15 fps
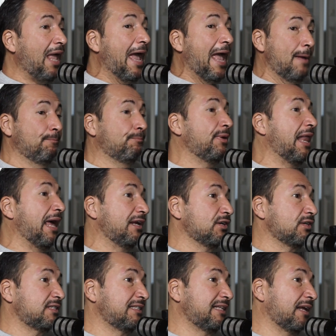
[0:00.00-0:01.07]
And
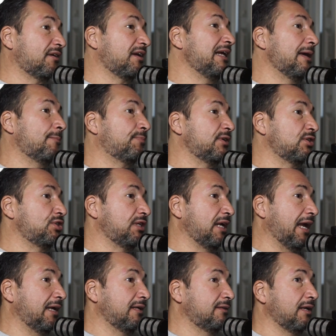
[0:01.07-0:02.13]
players, they really
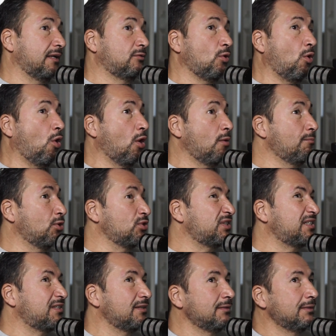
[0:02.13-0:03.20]
appreciate that
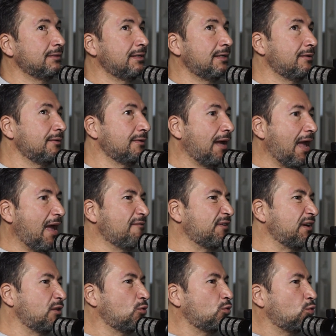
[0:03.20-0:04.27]
almost
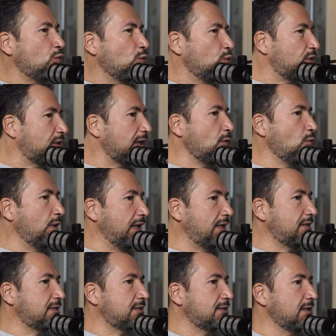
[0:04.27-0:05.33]
every 2-3
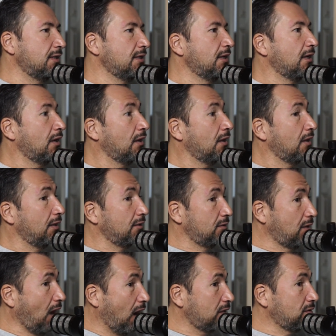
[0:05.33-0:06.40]
weeks,
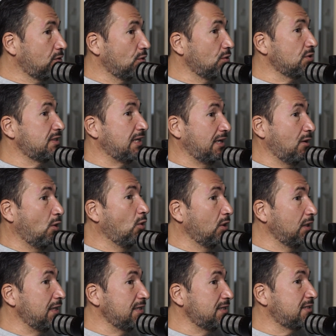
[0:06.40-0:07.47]
doctors and all
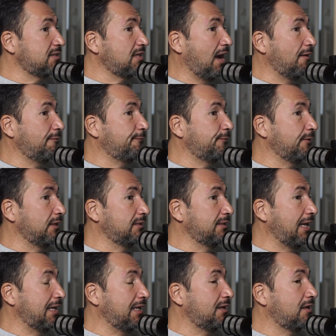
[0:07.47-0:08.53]
his staff,
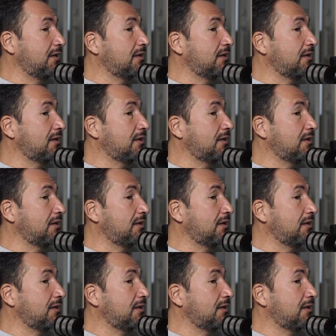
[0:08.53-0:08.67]
they